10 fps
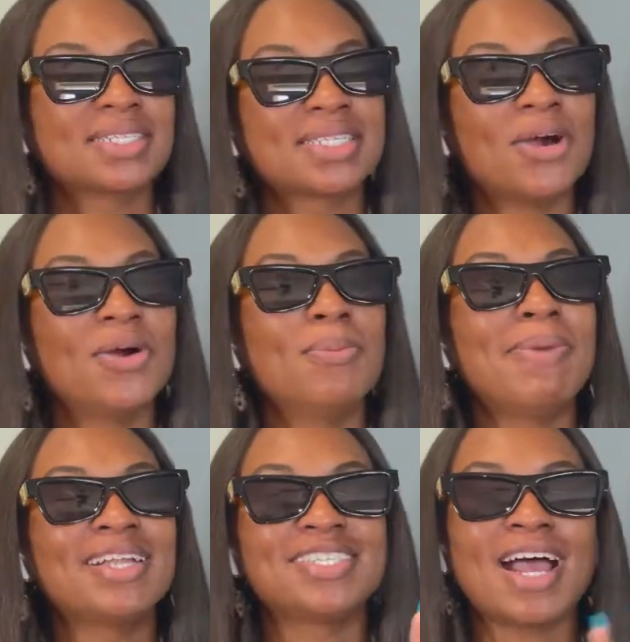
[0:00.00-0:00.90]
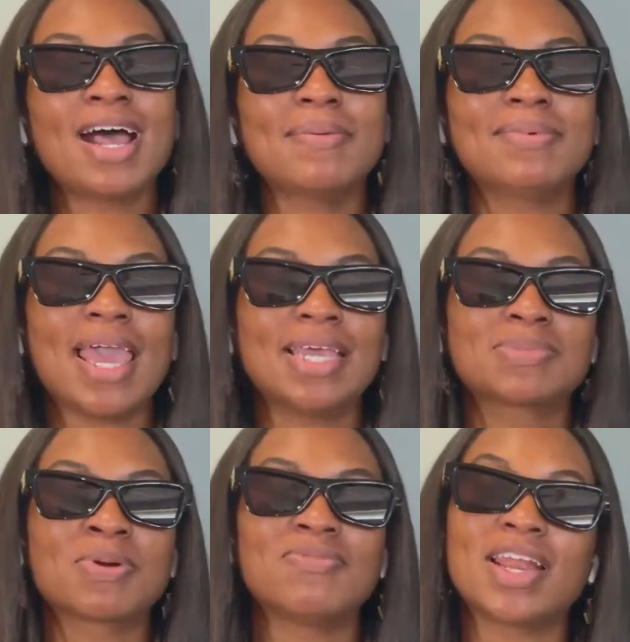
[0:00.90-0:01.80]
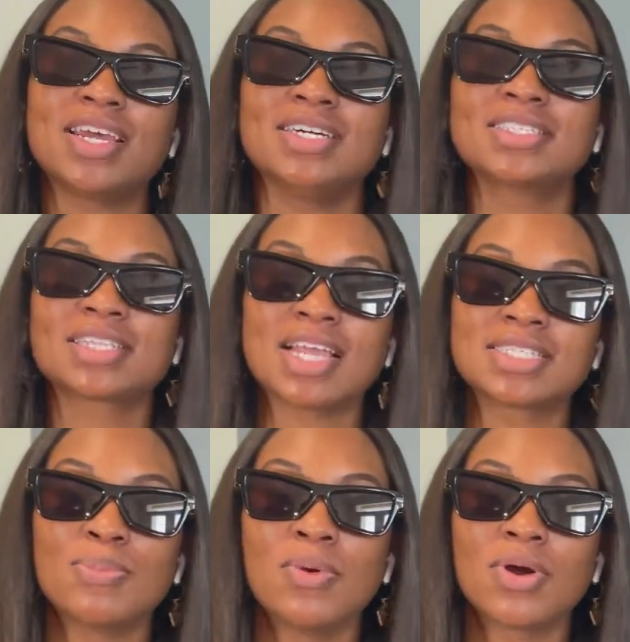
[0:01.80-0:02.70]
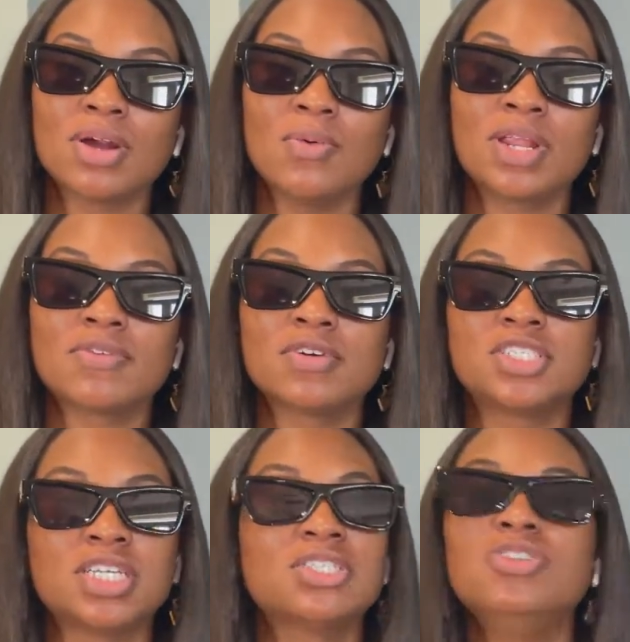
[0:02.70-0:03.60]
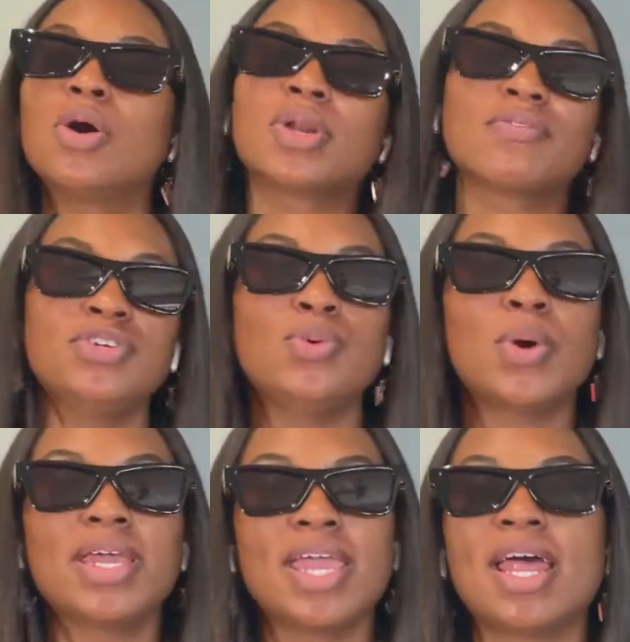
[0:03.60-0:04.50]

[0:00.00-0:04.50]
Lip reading: So my job has provided us like support or whatever, just, you know, whenever you want it.